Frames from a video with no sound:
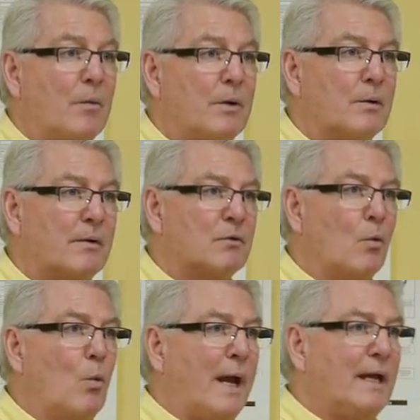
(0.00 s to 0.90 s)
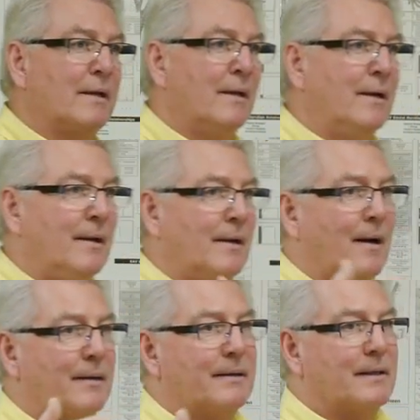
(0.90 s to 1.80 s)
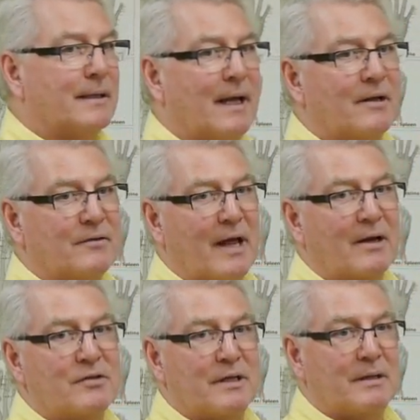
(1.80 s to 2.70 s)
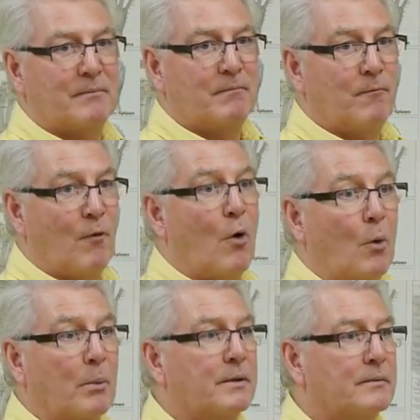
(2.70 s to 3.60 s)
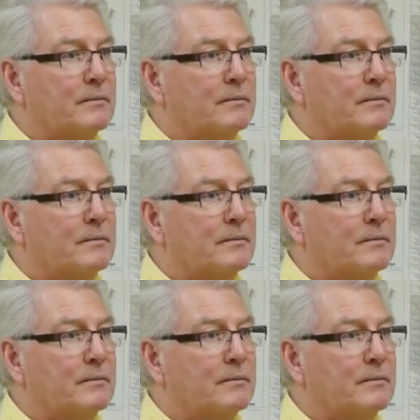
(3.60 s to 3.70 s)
We don't have to wait until it has actually formed